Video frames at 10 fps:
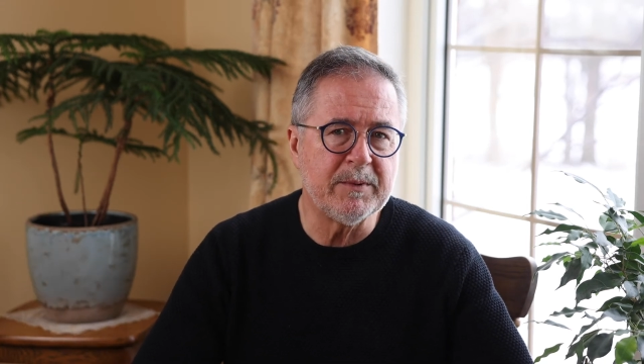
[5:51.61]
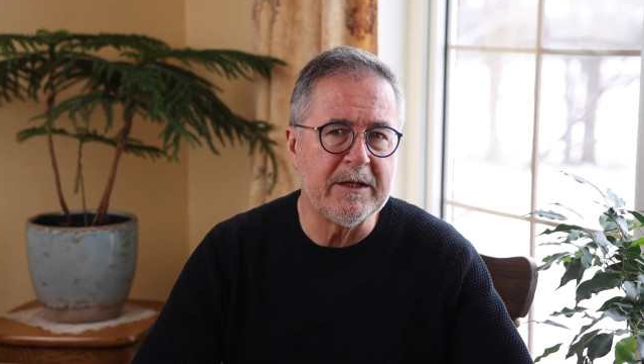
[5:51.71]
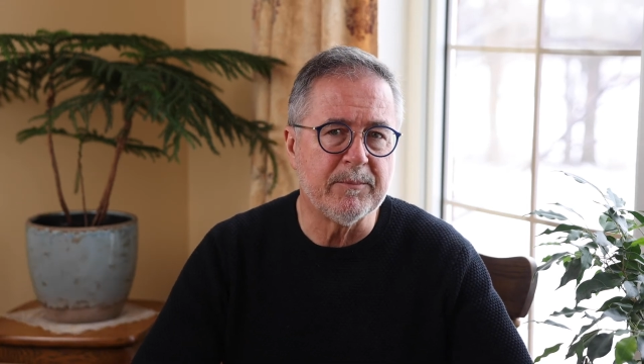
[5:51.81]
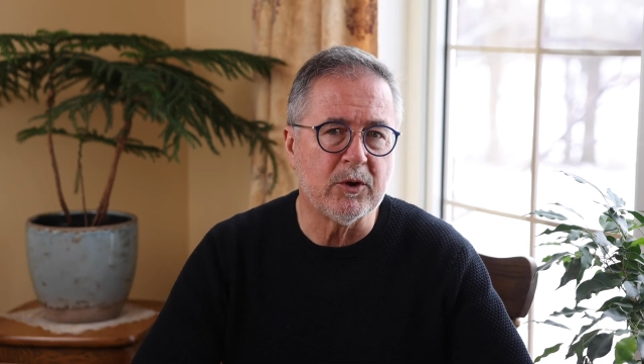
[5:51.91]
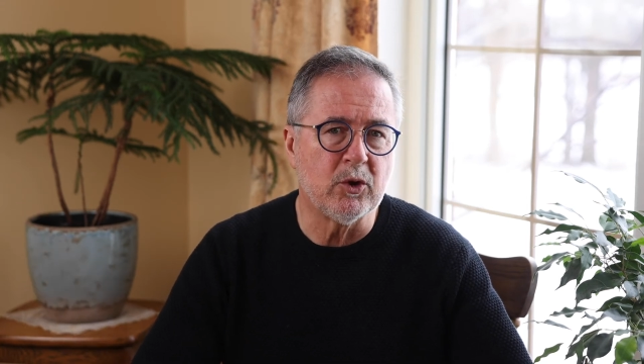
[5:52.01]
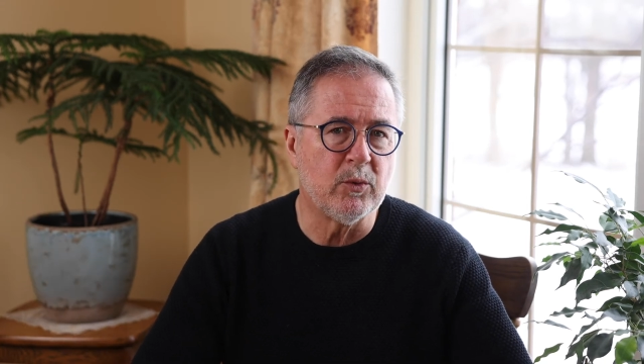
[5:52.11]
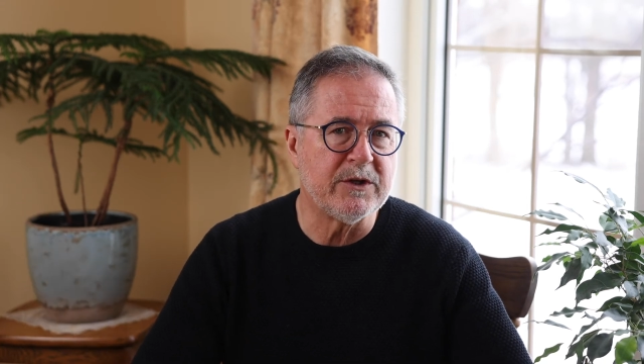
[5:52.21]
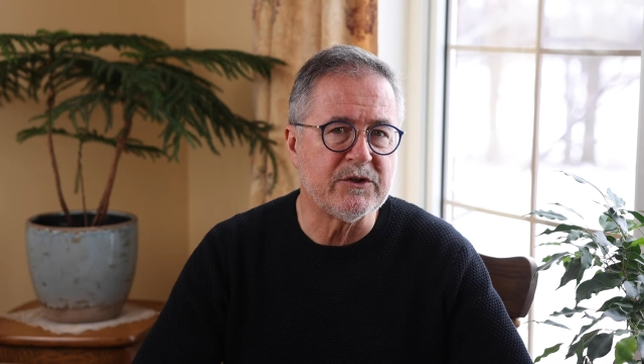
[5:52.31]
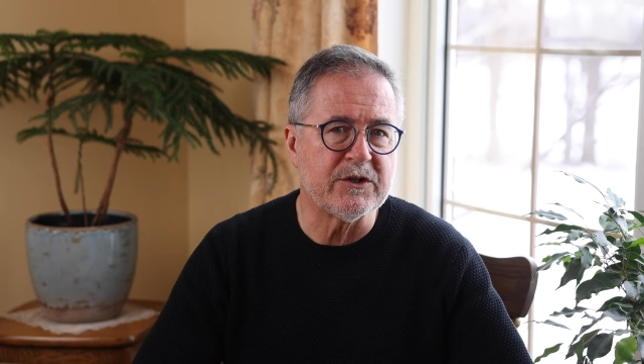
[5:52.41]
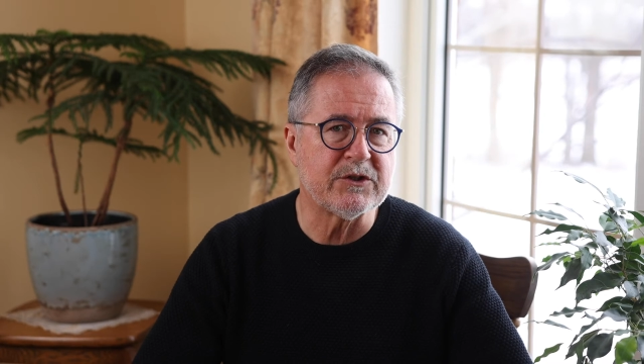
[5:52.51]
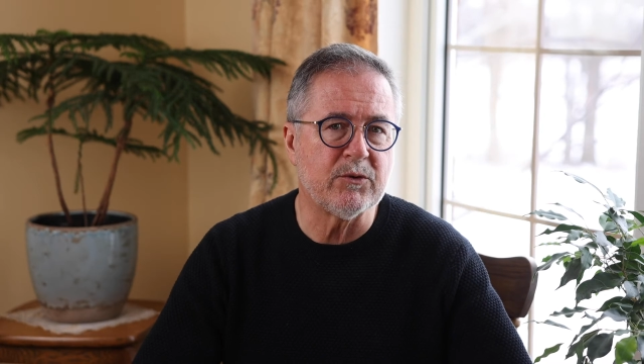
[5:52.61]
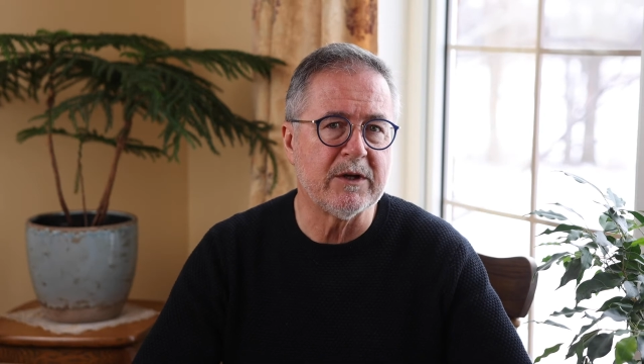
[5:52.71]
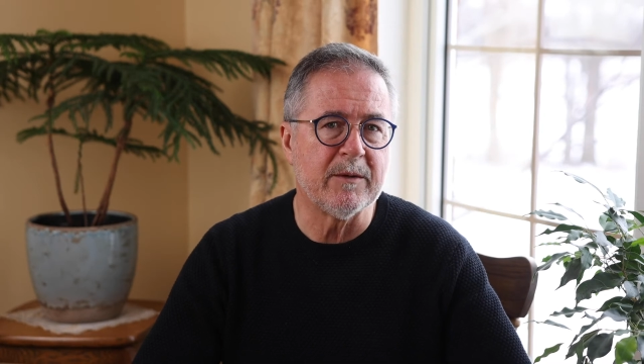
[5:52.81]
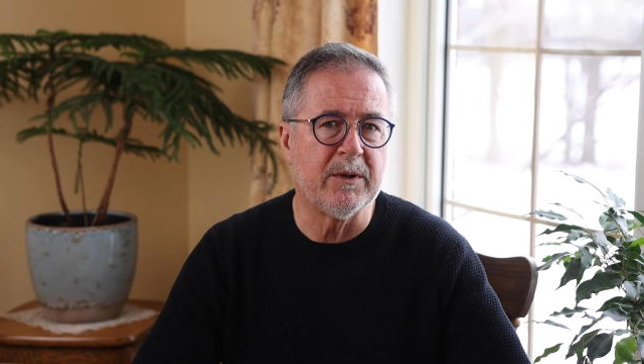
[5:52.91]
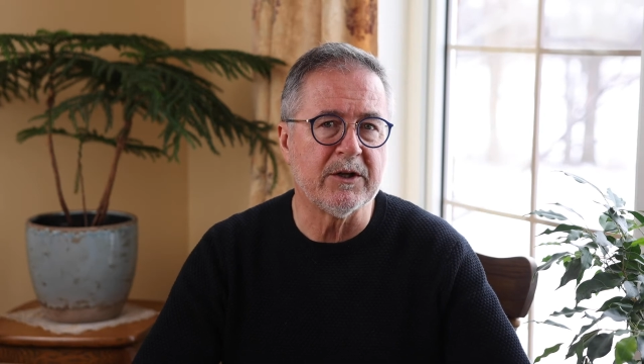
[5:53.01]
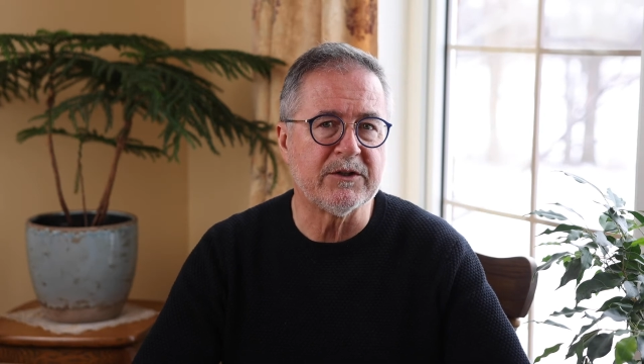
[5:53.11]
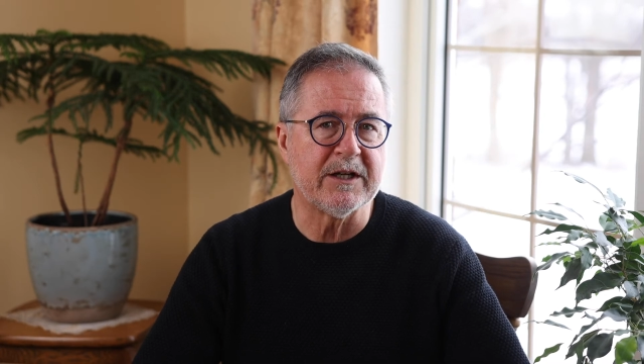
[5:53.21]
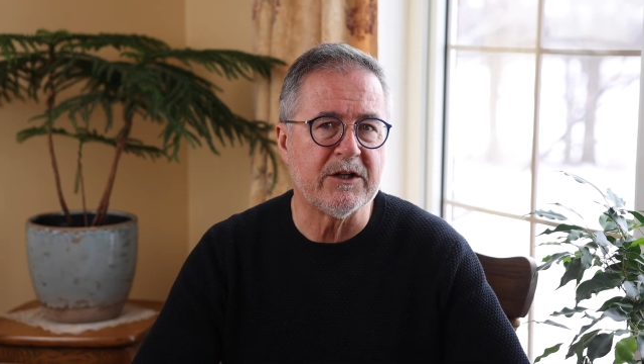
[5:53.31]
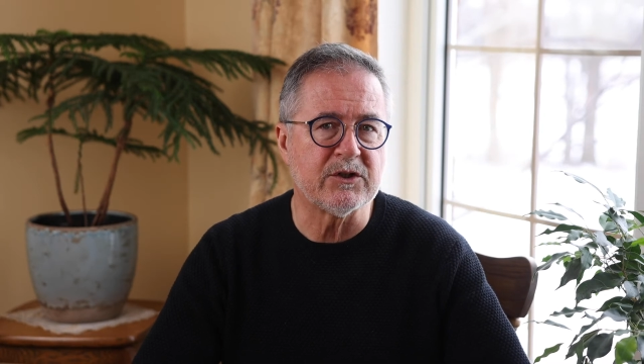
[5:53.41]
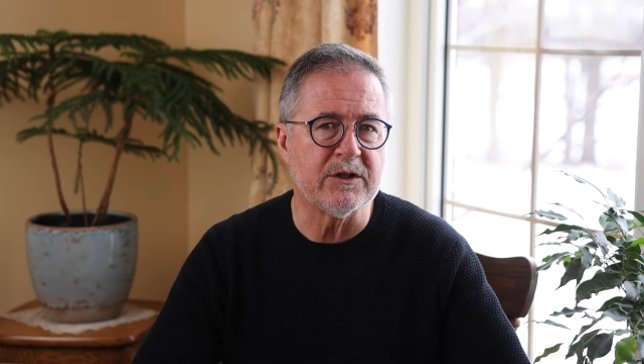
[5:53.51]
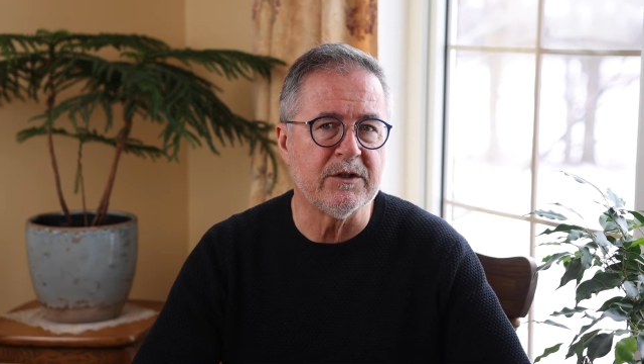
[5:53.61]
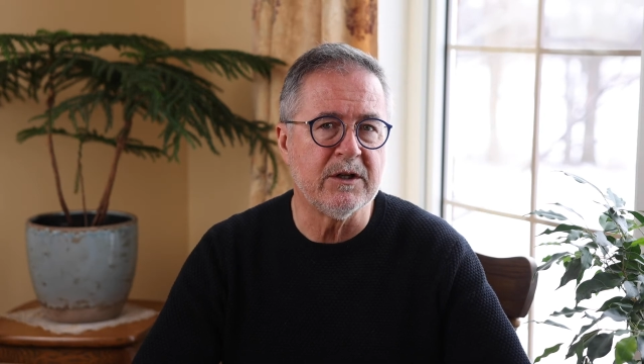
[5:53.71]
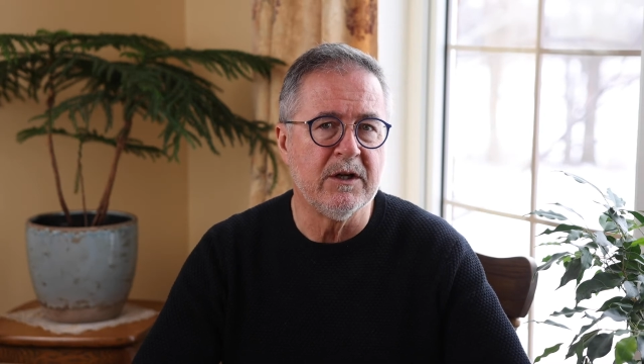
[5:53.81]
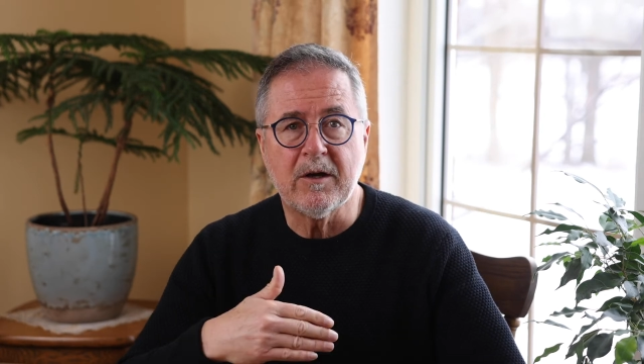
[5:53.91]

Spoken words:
people who resist rehabilitation,